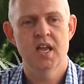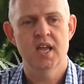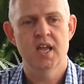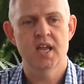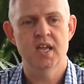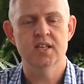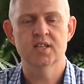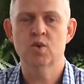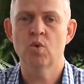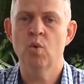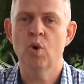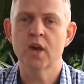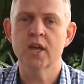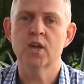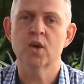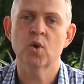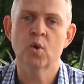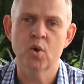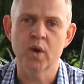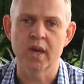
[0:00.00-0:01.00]
it's
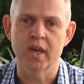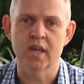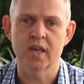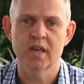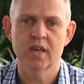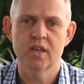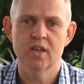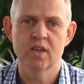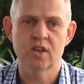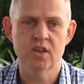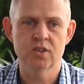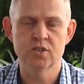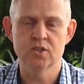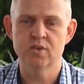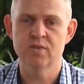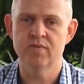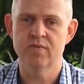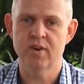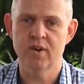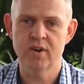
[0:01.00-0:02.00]
quite quick. You can do
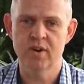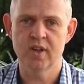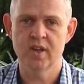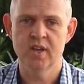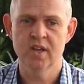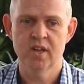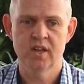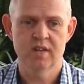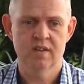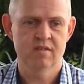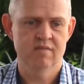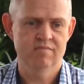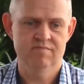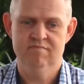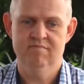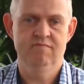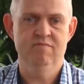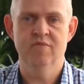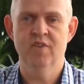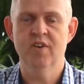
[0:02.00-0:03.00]
it very,
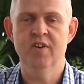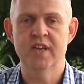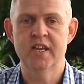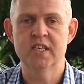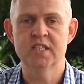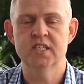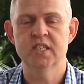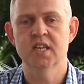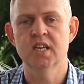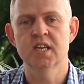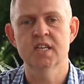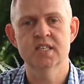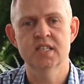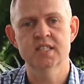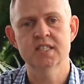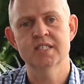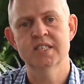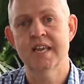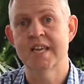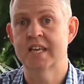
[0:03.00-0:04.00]
very easily, and it
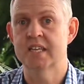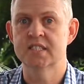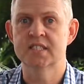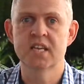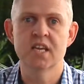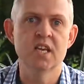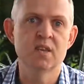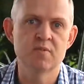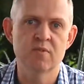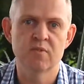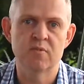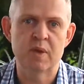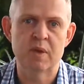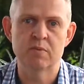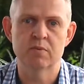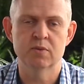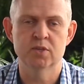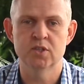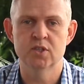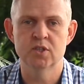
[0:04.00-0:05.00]
doesn't take a team of
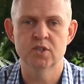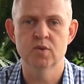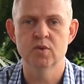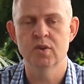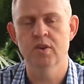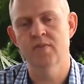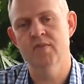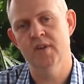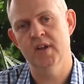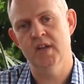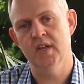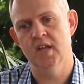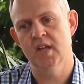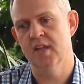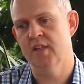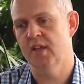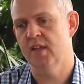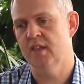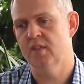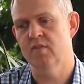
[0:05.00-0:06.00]
people to do it. In fact, I
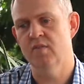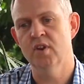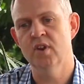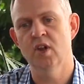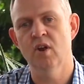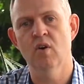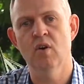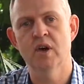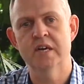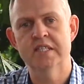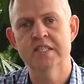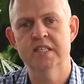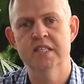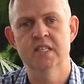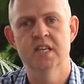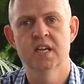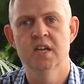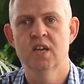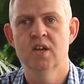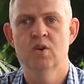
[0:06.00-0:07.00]
think the video I
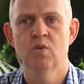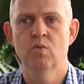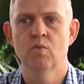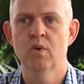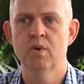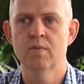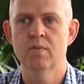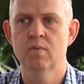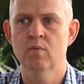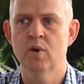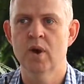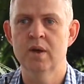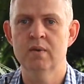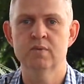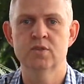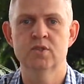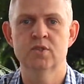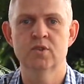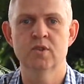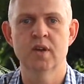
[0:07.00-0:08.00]
did, we were
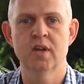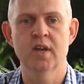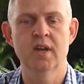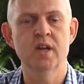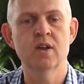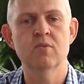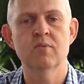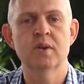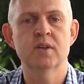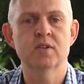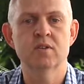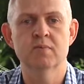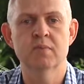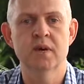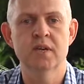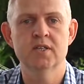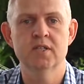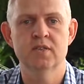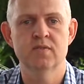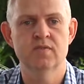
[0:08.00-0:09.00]
able to do an incremental
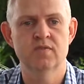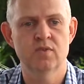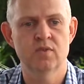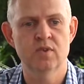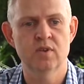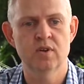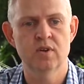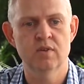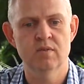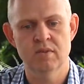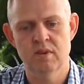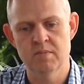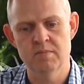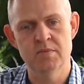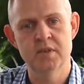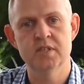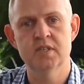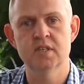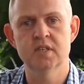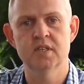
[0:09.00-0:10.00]
budget for a
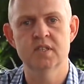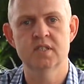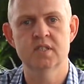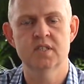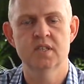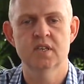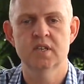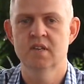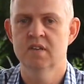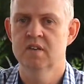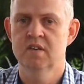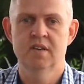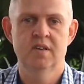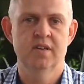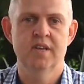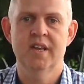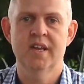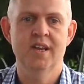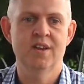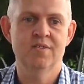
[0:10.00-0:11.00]
business
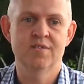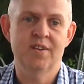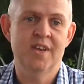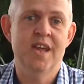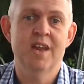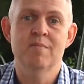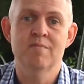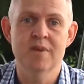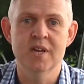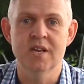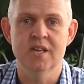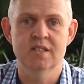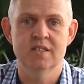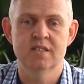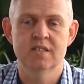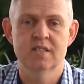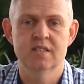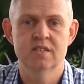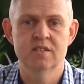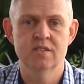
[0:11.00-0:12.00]
in 10
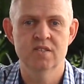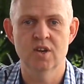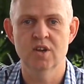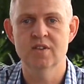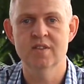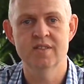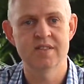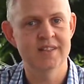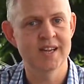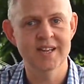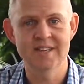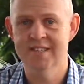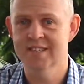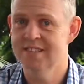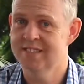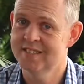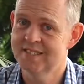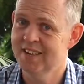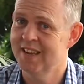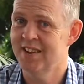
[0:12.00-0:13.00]
minutes. So that
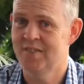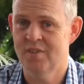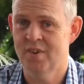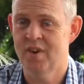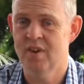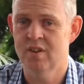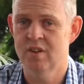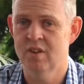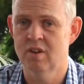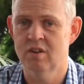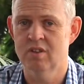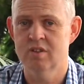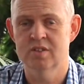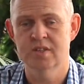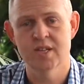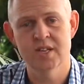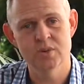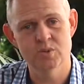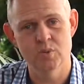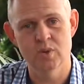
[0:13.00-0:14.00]
doesn't take very long.
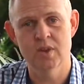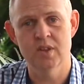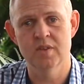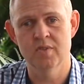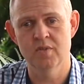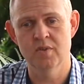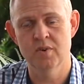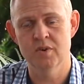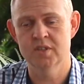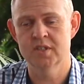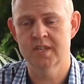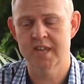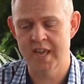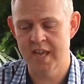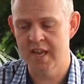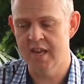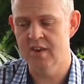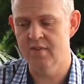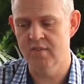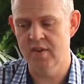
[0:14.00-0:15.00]
So that's one of the first
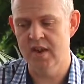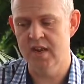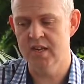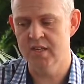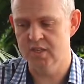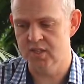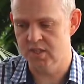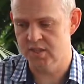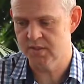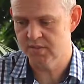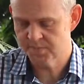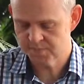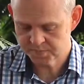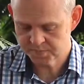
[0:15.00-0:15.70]
key advantages.